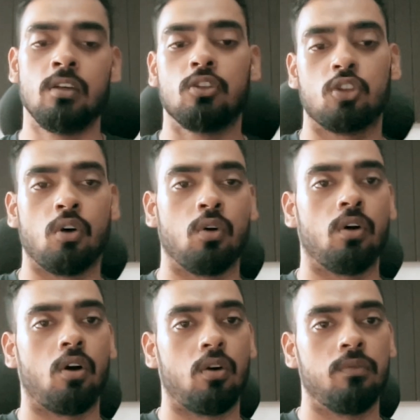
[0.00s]

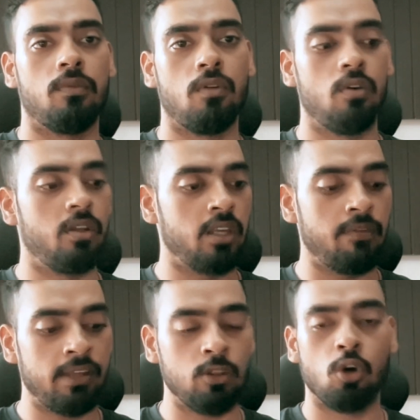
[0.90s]
So
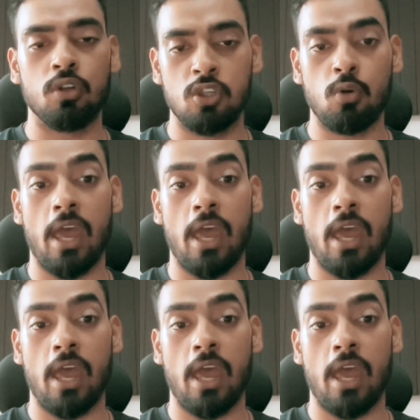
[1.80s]
even though you